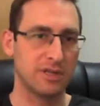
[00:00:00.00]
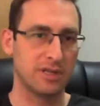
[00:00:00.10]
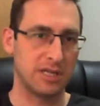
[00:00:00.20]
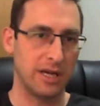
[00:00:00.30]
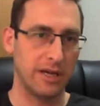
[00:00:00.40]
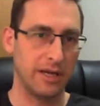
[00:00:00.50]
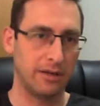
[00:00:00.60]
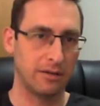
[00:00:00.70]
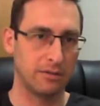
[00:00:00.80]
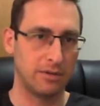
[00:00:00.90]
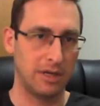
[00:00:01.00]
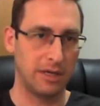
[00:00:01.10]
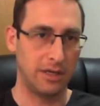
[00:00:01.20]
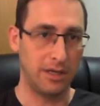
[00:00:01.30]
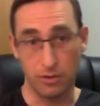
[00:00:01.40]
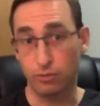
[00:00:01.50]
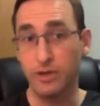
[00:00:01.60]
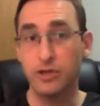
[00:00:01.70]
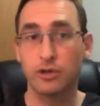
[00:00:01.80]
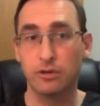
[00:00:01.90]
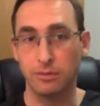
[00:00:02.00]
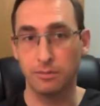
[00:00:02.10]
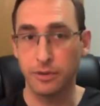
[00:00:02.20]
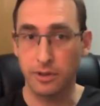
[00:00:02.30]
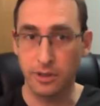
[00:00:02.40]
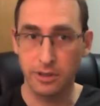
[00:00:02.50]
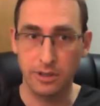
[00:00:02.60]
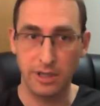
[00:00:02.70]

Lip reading: design, in the original book,